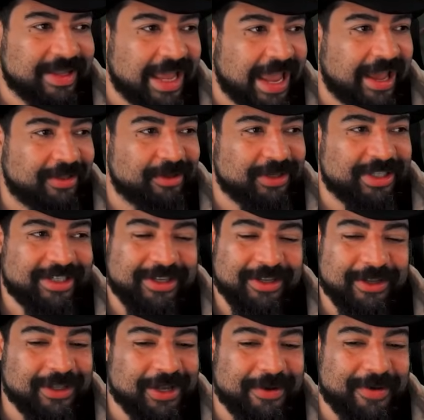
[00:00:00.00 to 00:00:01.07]
And they're
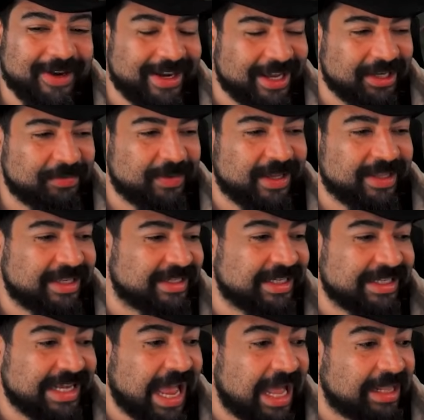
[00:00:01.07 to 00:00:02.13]
still low on HP. This is
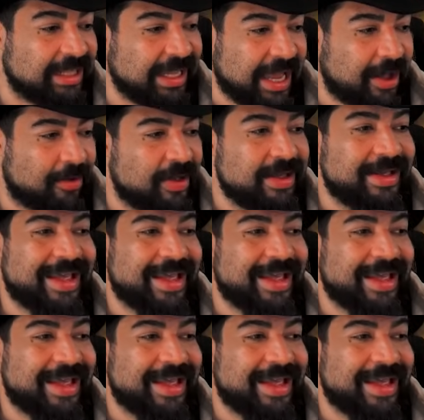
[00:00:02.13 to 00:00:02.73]
exactly how,